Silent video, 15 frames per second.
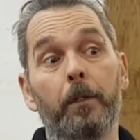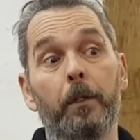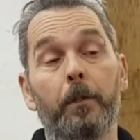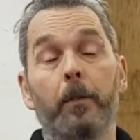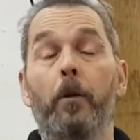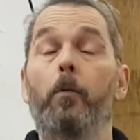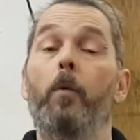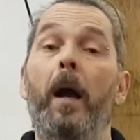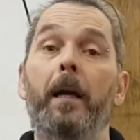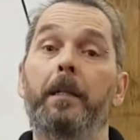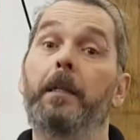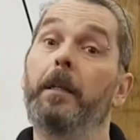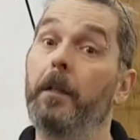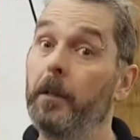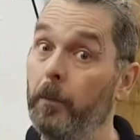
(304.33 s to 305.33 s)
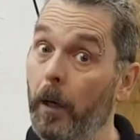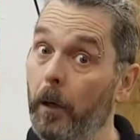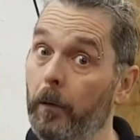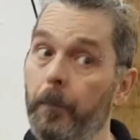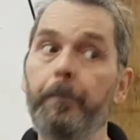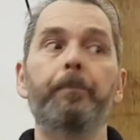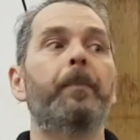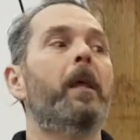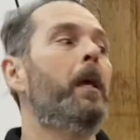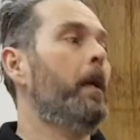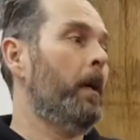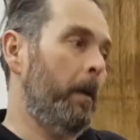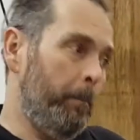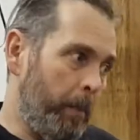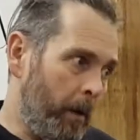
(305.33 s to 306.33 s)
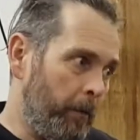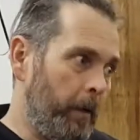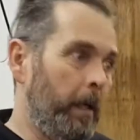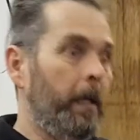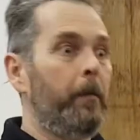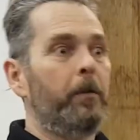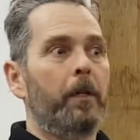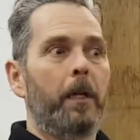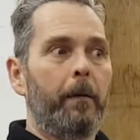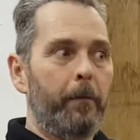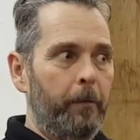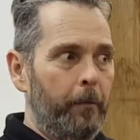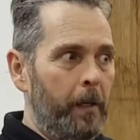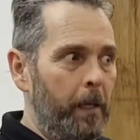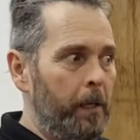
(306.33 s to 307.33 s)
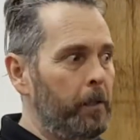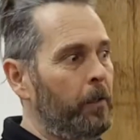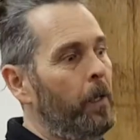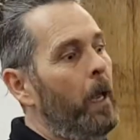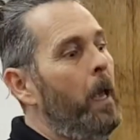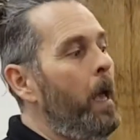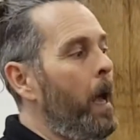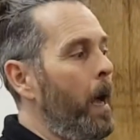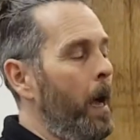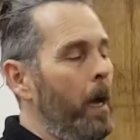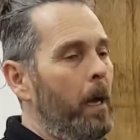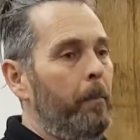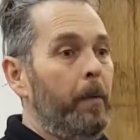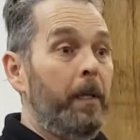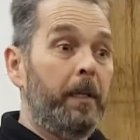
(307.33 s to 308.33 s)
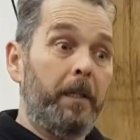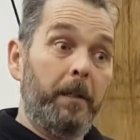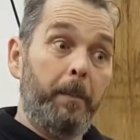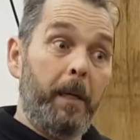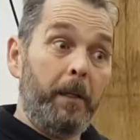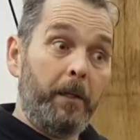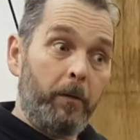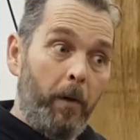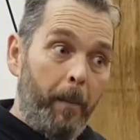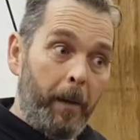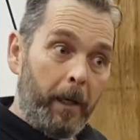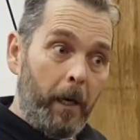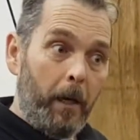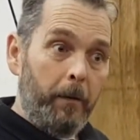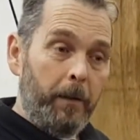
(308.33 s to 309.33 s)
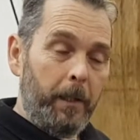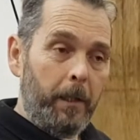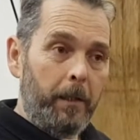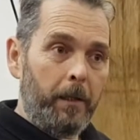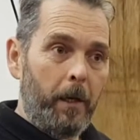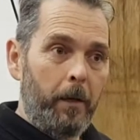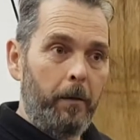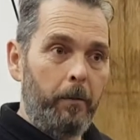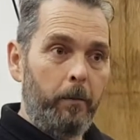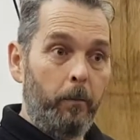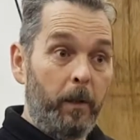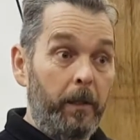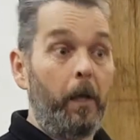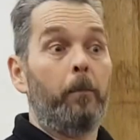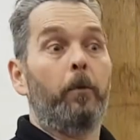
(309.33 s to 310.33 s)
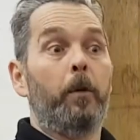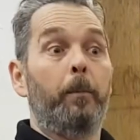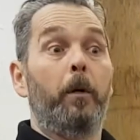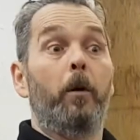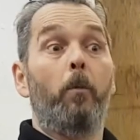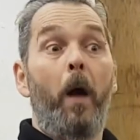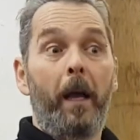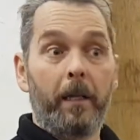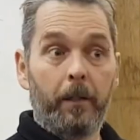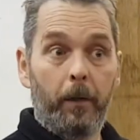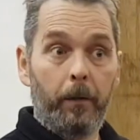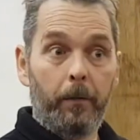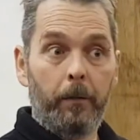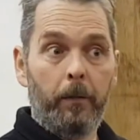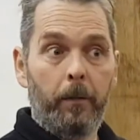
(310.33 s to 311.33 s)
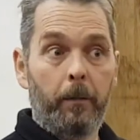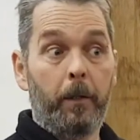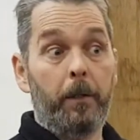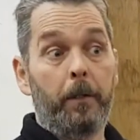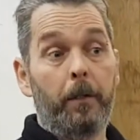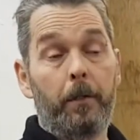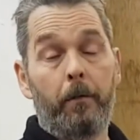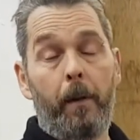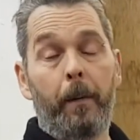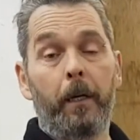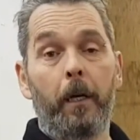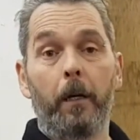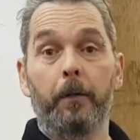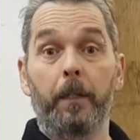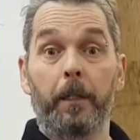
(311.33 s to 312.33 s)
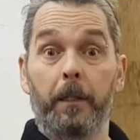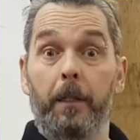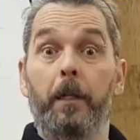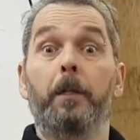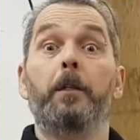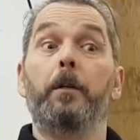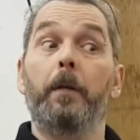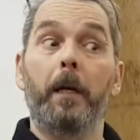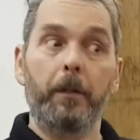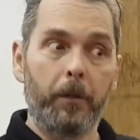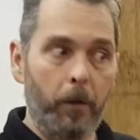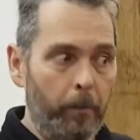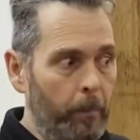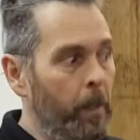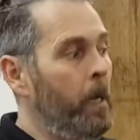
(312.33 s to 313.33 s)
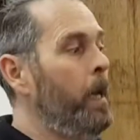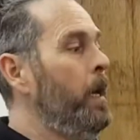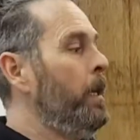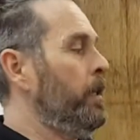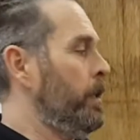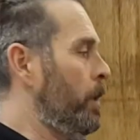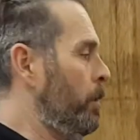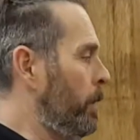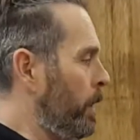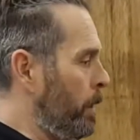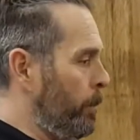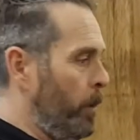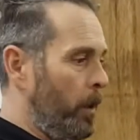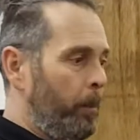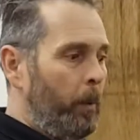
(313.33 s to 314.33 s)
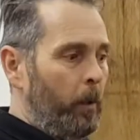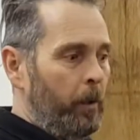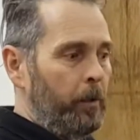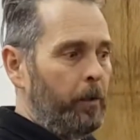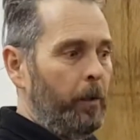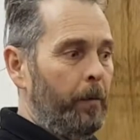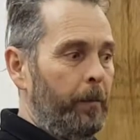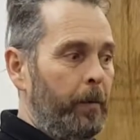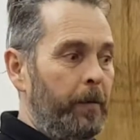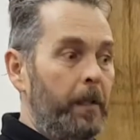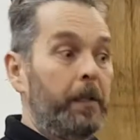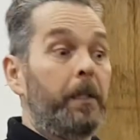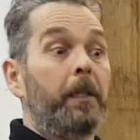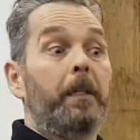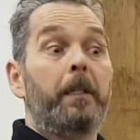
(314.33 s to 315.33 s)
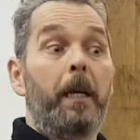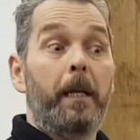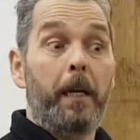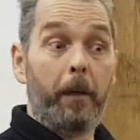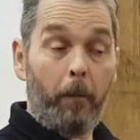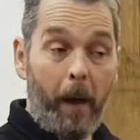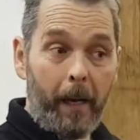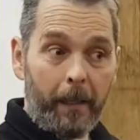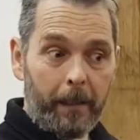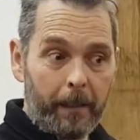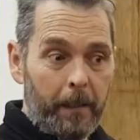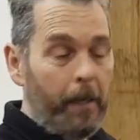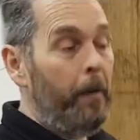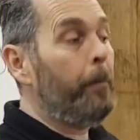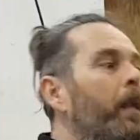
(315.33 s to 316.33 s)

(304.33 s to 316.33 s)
that's got wax in as well. Buff it, gives you a lovely finish, but this is being ceramic coated, so we don't want to put a wax on because the ceramic coating is going to do that job. So we're going to put a polish on that doesn't contain any wax,